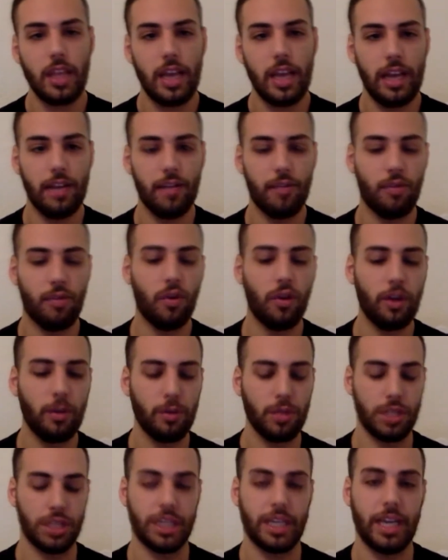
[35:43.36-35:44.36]
and four it
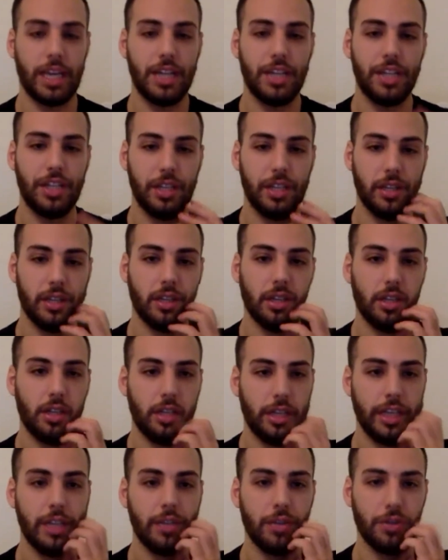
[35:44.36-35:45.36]
was a sketchy
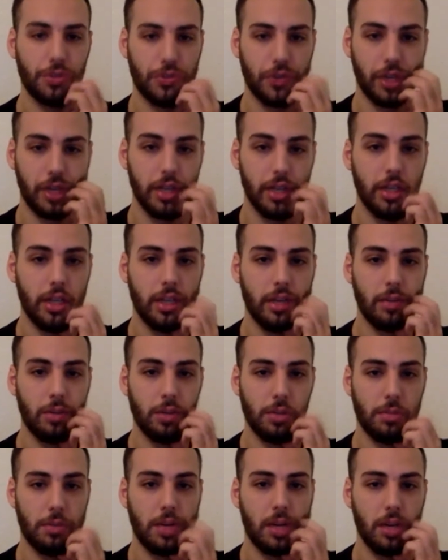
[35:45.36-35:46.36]
industry it
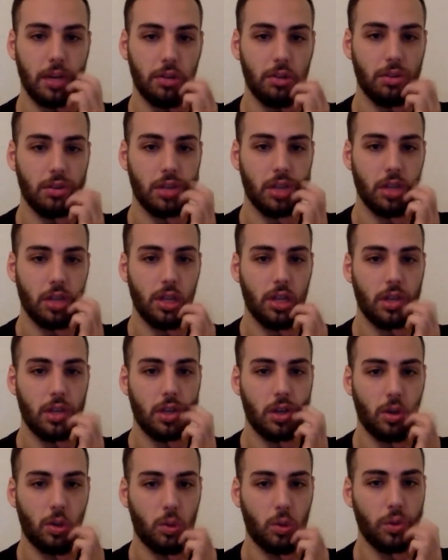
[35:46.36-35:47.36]
was about
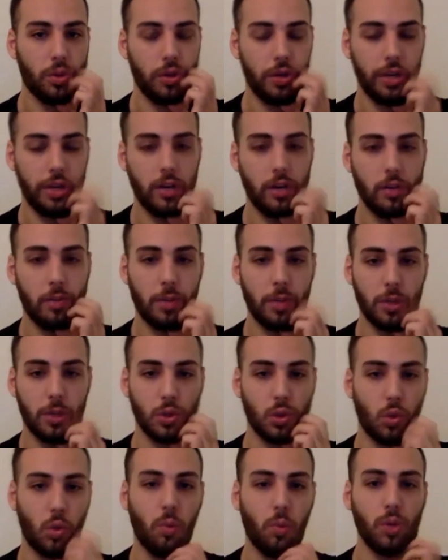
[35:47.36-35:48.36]
who you knew
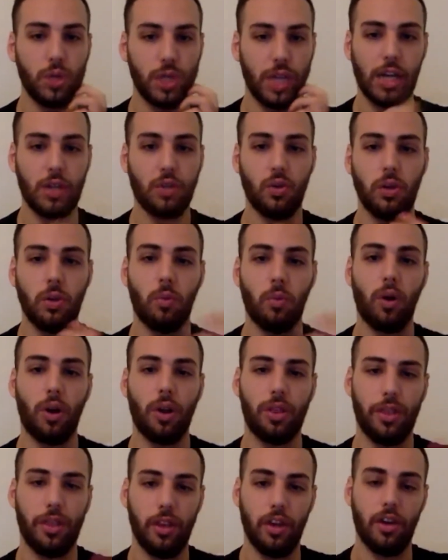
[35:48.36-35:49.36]
versus who was actually
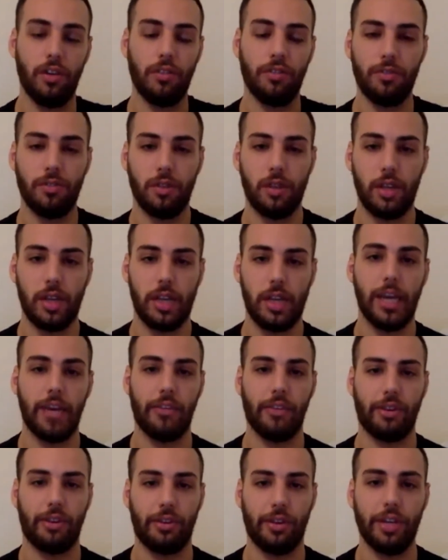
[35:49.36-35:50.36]
worthy of getting
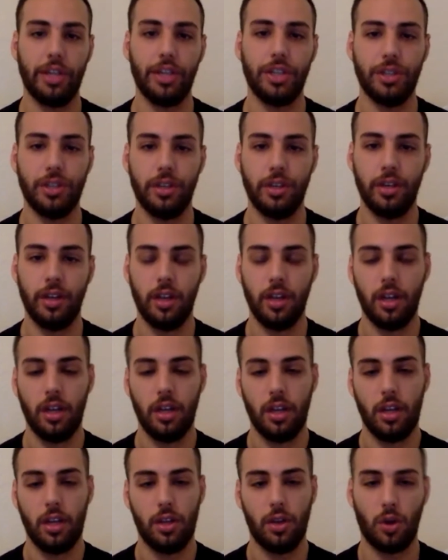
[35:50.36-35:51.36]
recognition
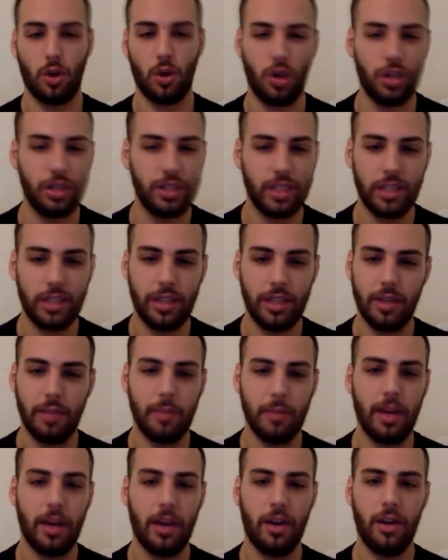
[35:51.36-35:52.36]
your content didn't
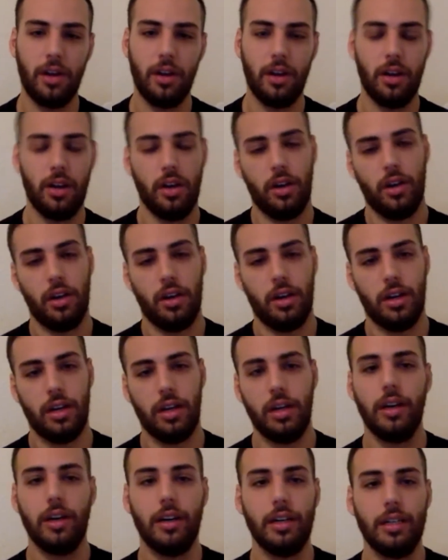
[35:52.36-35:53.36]
matter
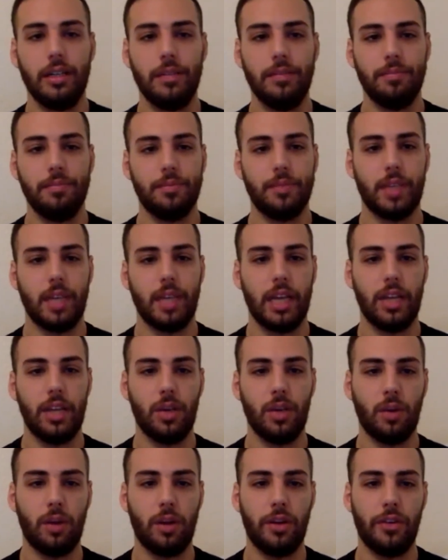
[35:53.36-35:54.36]
uh, and
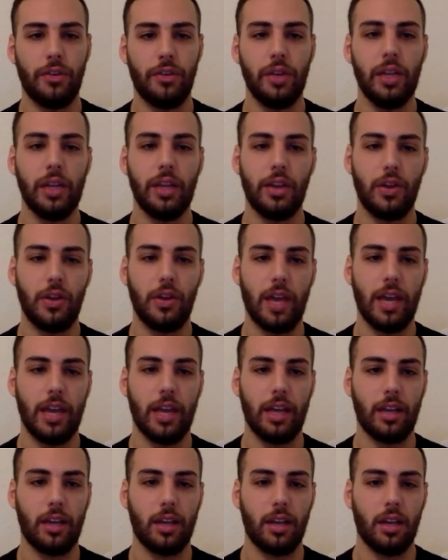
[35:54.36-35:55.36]
you weren't really
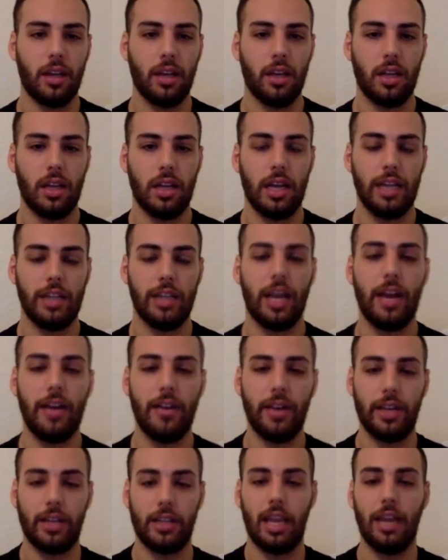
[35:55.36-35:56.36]
creating a
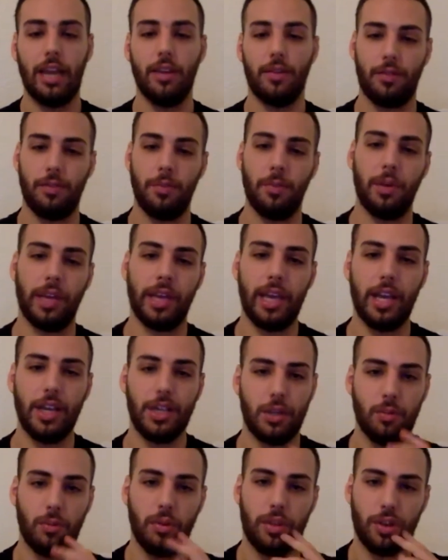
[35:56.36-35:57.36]
direct line of
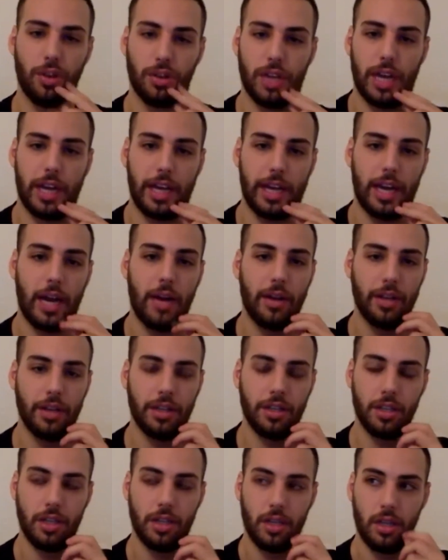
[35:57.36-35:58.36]
communication with your target audience